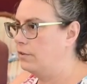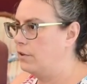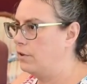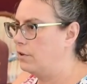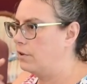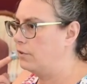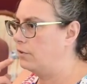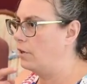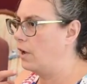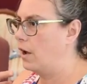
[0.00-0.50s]
to
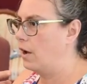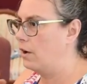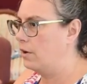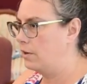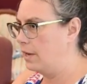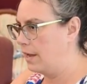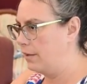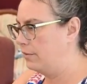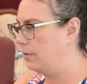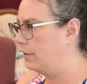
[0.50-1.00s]
your
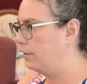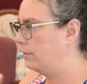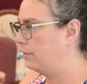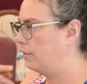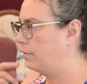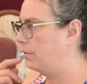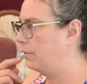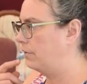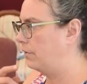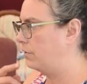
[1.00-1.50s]
tongue, as Lisa
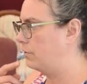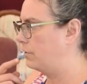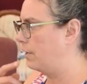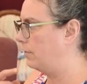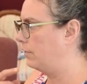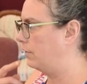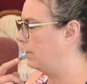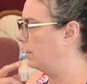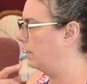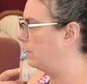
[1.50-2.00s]
was
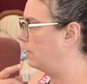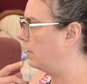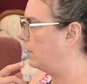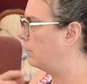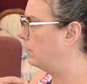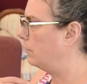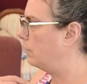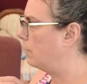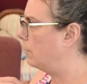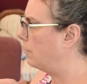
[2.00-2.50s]
suggesting, a
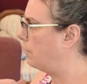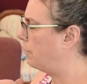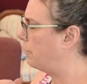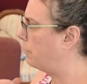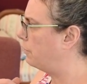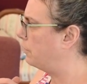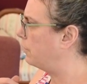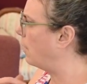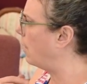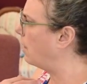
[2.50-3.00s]
tingle to your
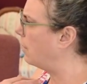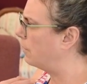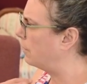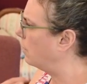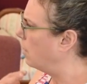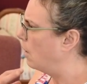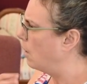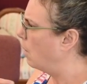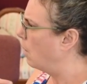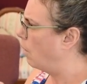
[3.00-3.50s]
tongue,
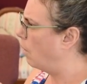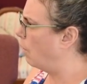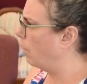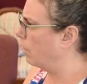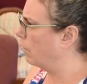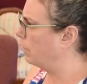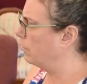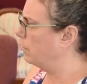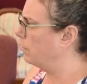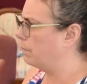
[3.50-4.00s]

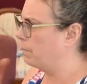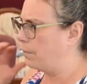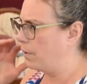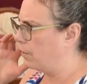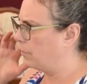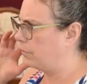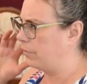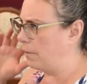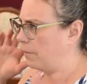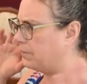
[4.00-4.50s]
or
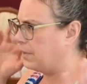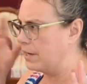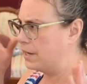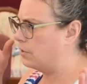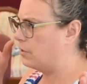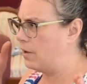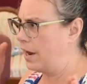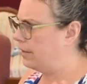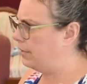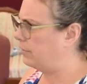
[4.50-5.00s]
something in
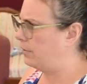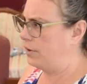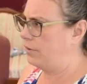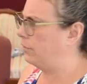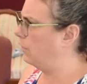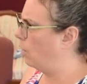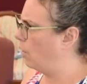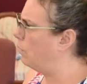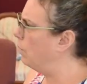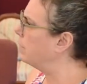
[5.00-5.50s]
your head says
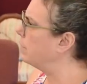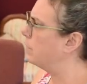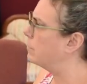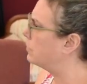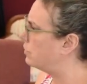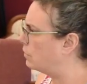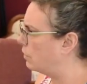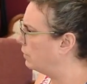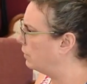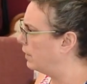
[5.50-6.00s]
no, then
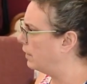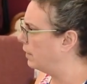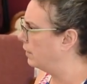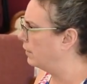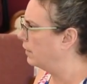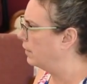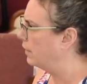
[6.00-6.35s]
just don't eat it.